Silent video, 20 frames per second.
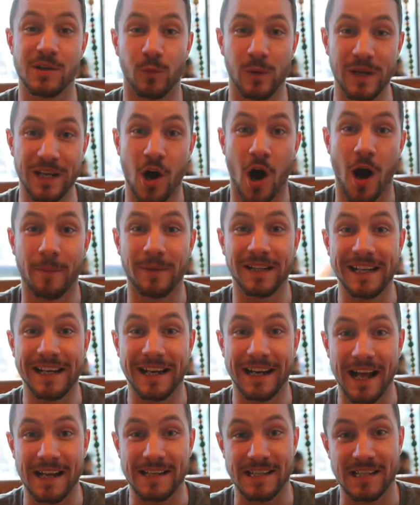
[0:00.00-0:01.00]
So we commonly
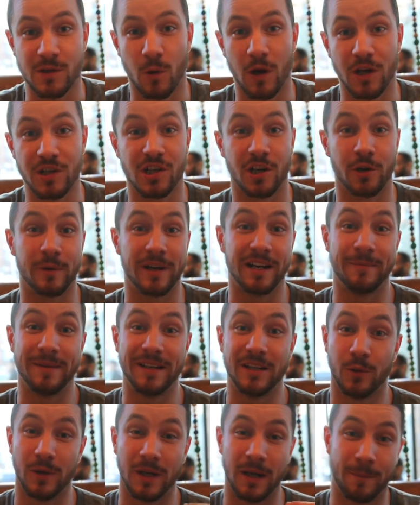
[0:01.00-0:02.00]
get asked this question: are we gonna
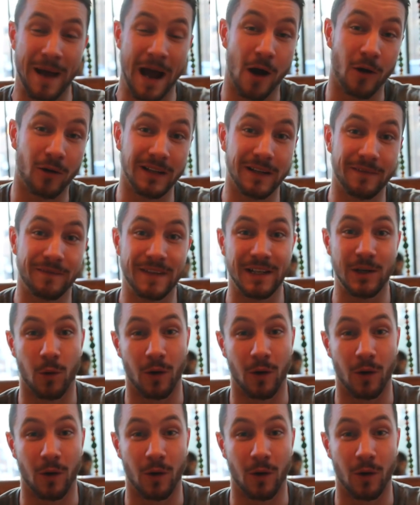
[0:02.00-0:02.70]
be doing a powerlifting